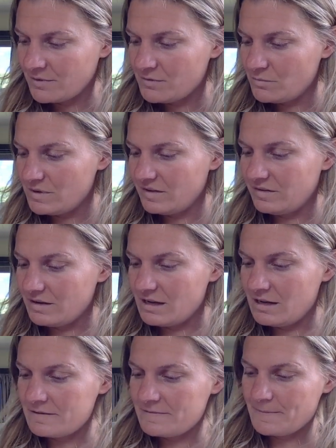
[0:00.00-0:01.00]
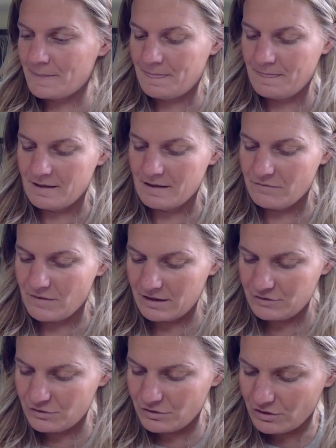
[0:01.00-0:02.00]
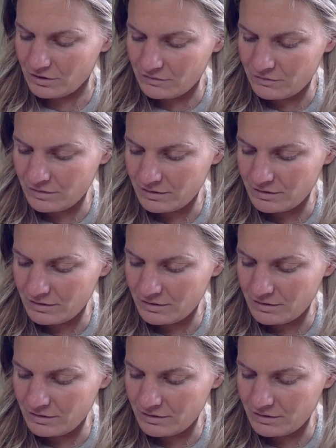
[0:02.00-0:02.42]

we see a value curve